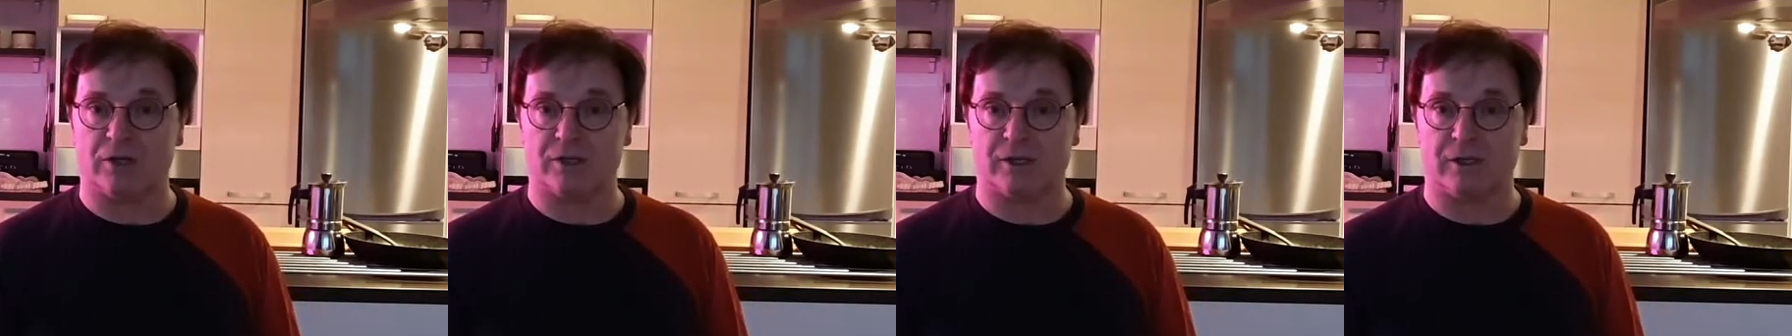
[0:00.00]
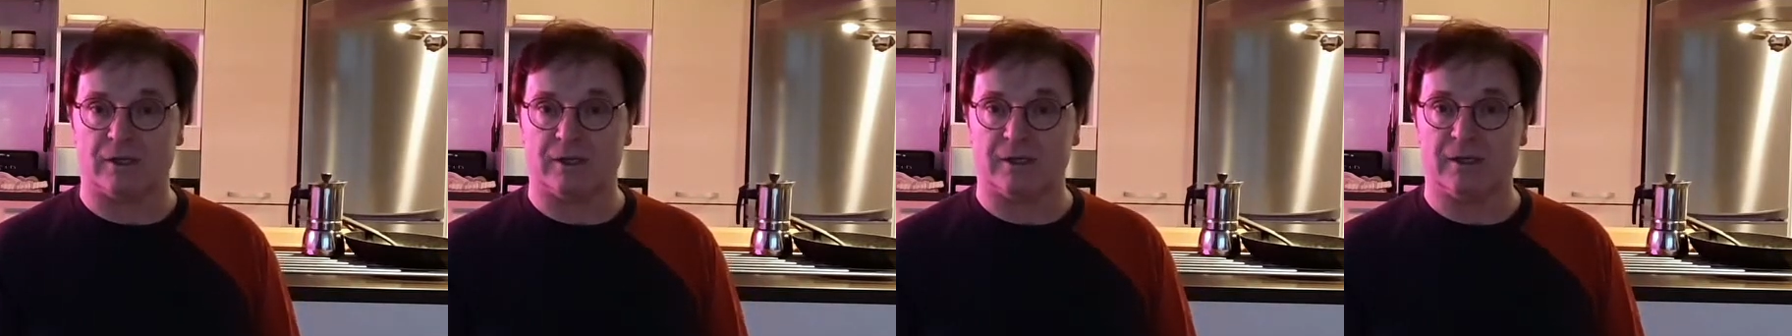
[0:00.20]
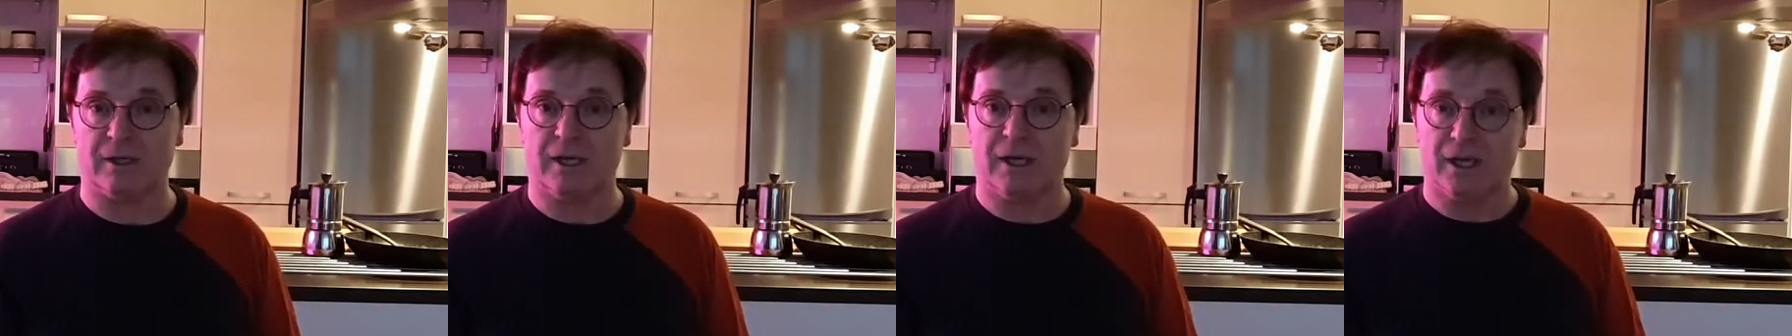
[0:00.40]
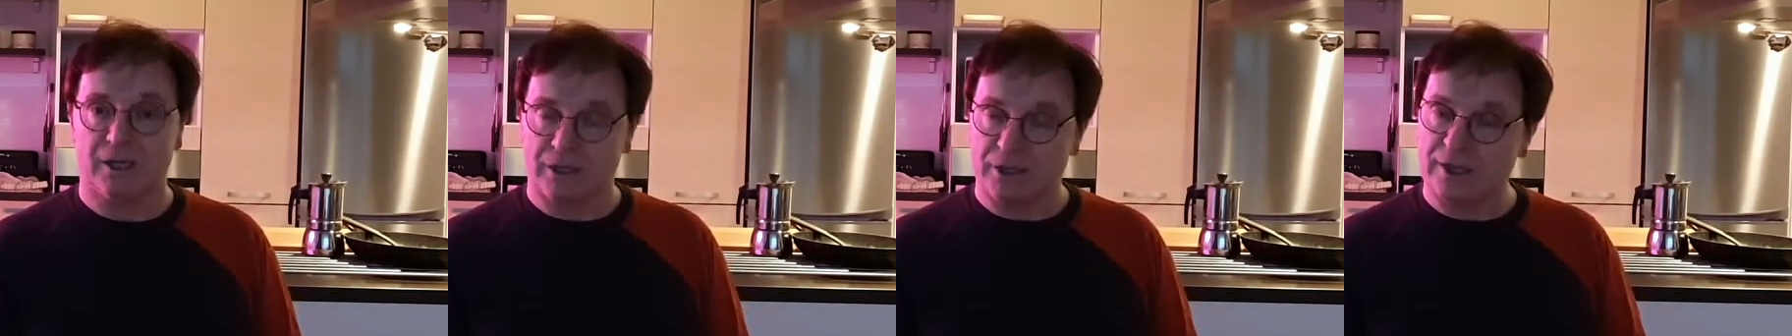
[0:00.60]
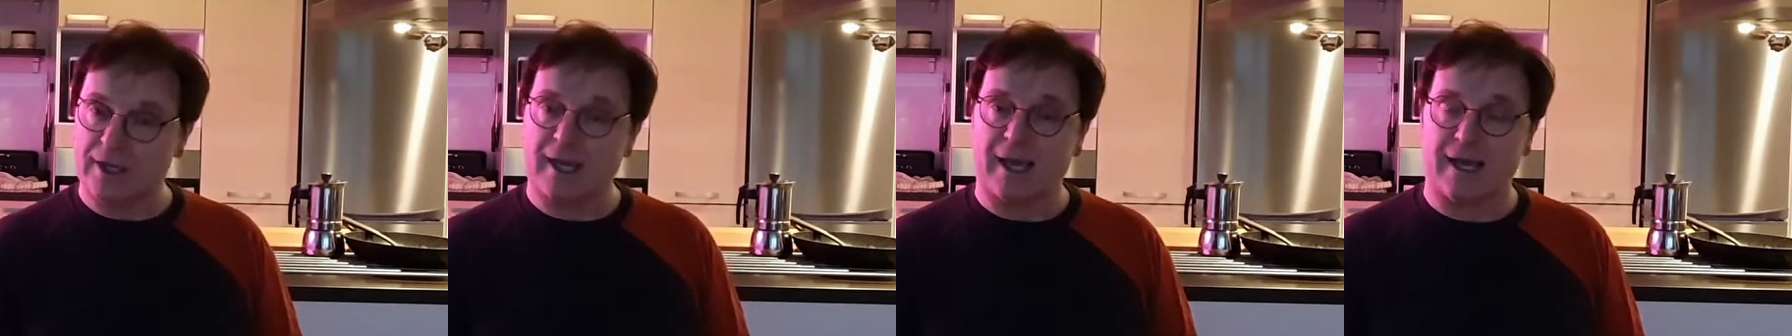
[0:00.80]
on.
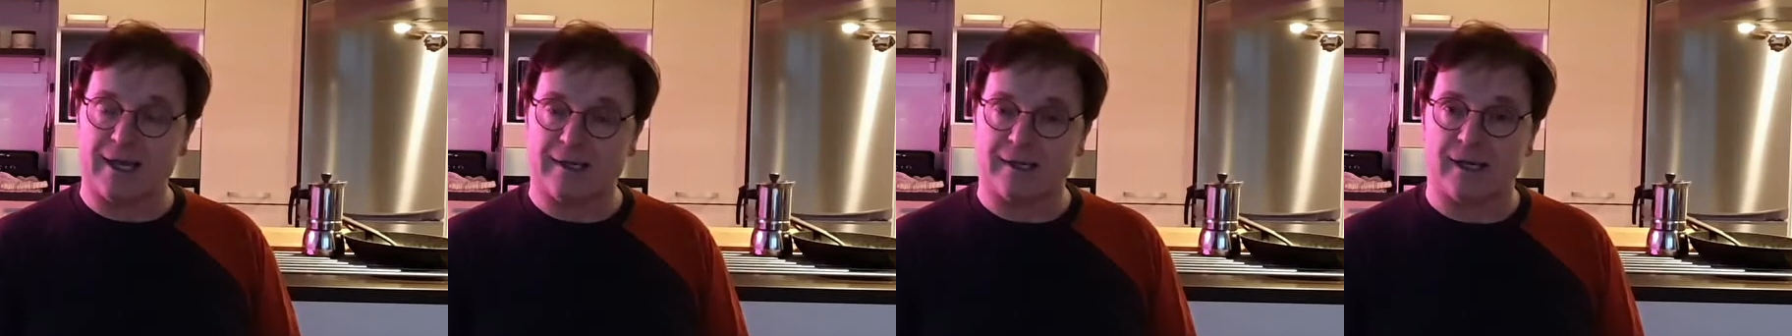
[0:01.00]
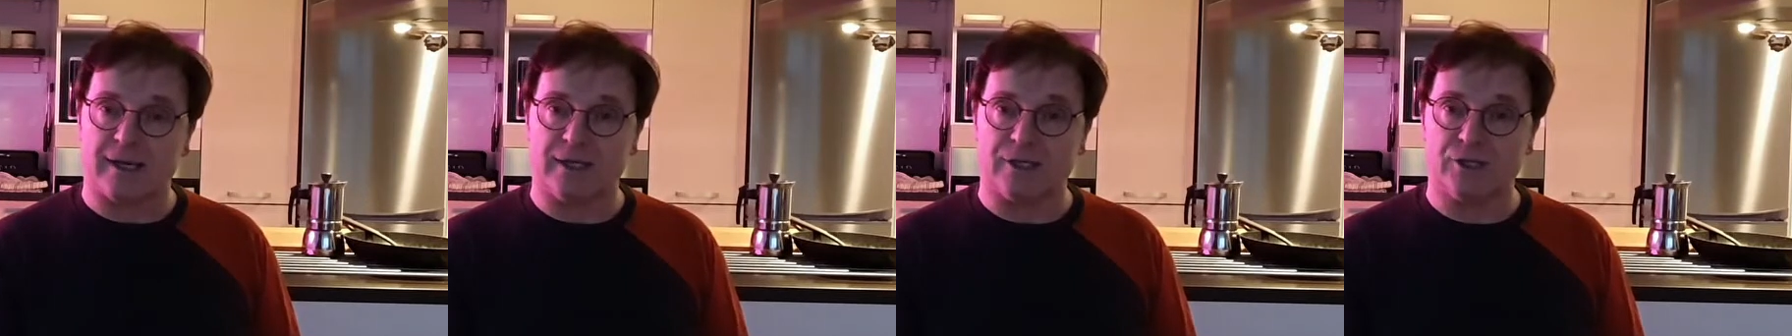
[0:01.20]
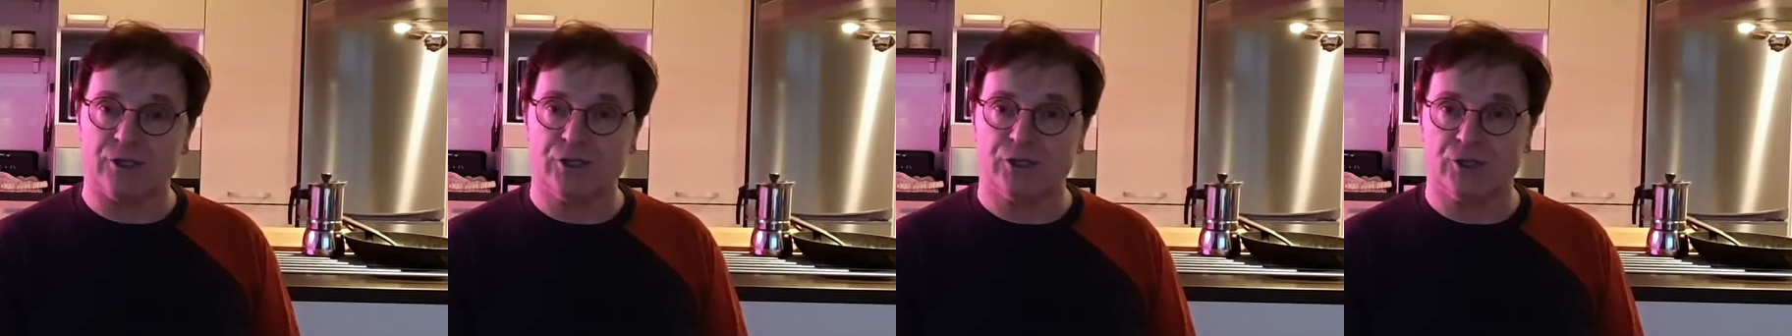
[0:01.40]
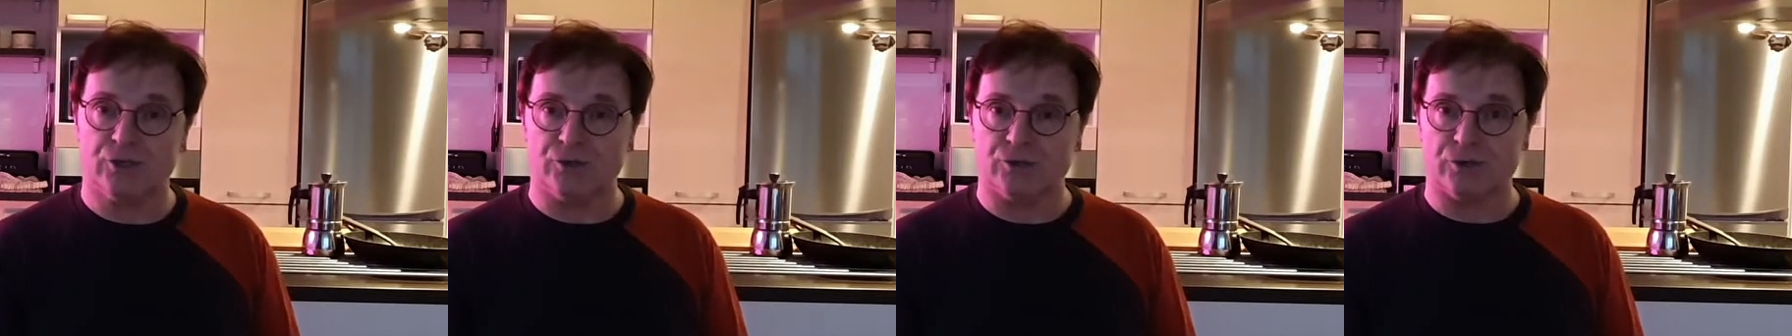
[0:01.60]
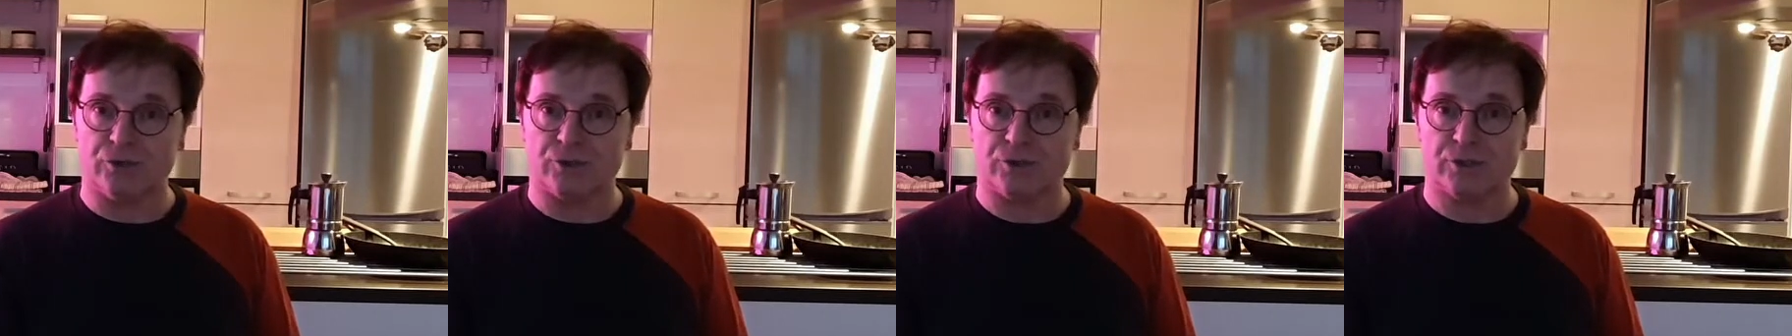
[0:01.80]
You can't tie your
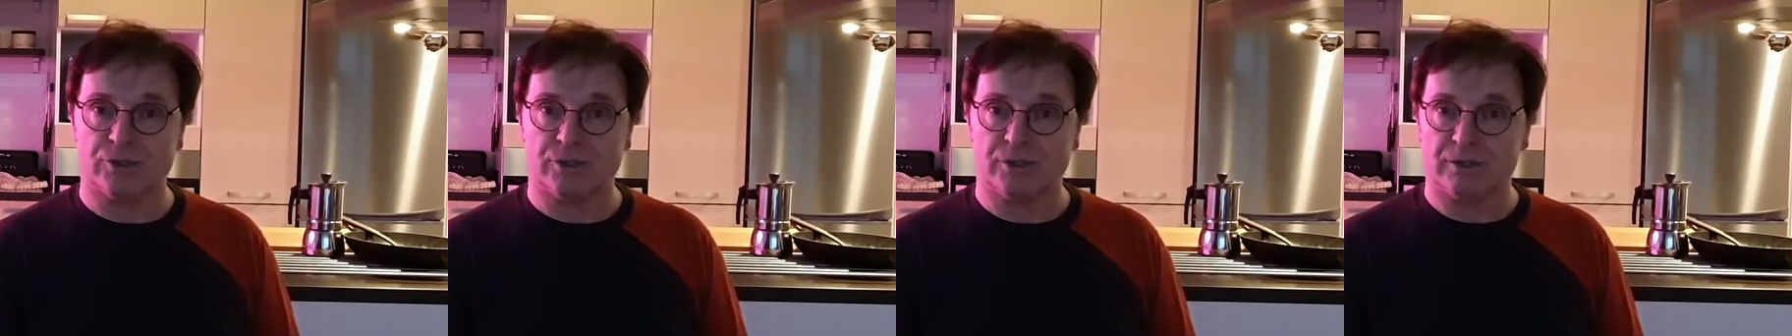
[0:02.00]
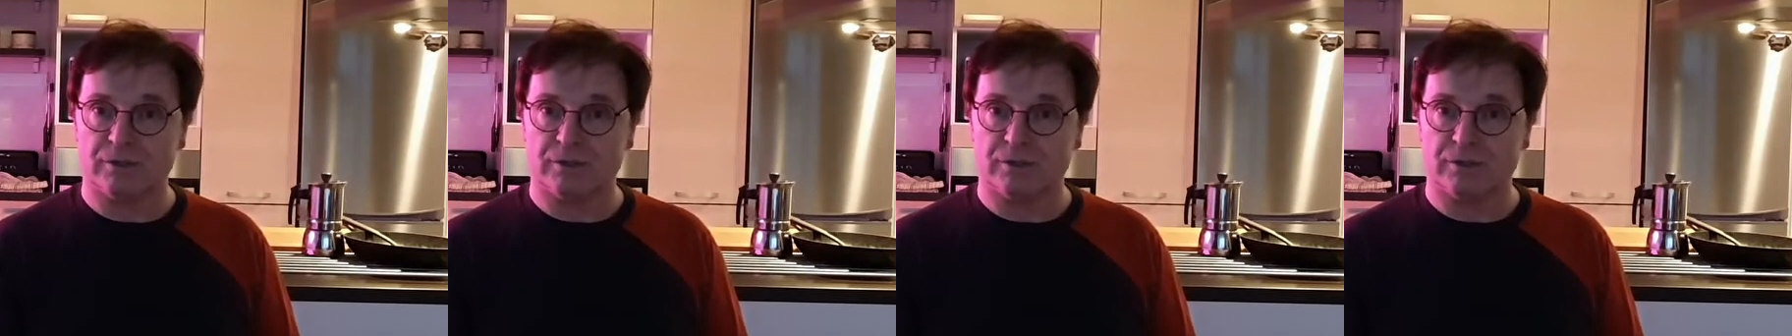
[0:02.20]
shoes.